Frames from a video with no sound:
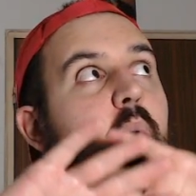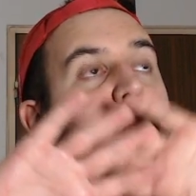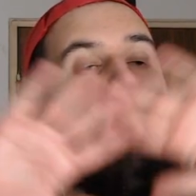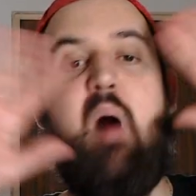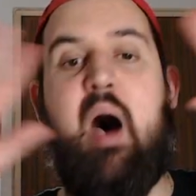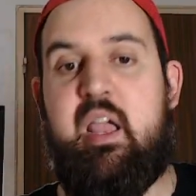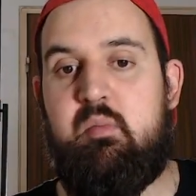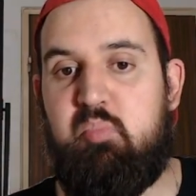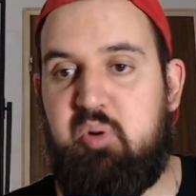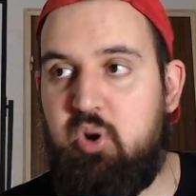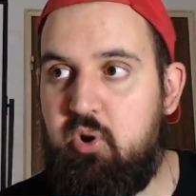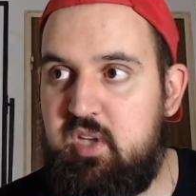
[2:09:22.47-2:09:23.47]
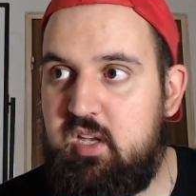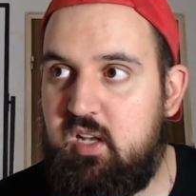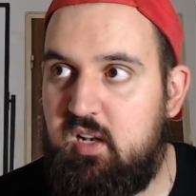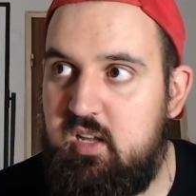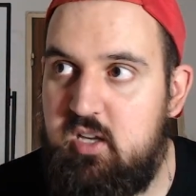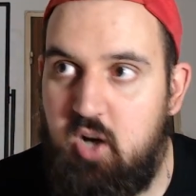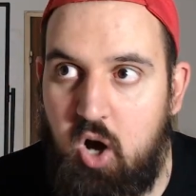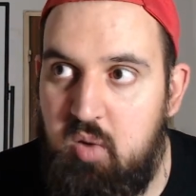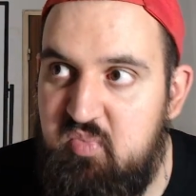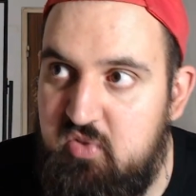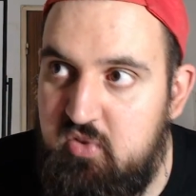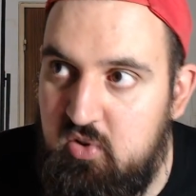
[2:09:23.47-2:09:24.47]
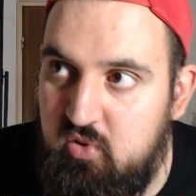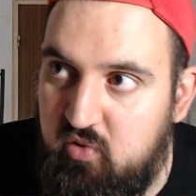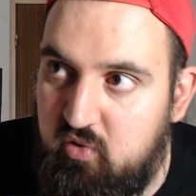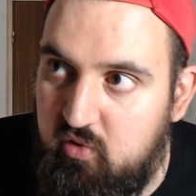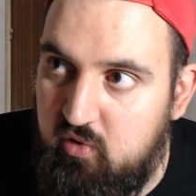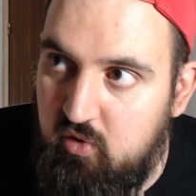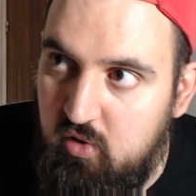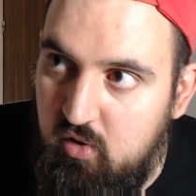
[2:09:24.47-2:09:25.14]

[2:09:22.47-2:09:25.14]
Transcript: mind-blowingly obvious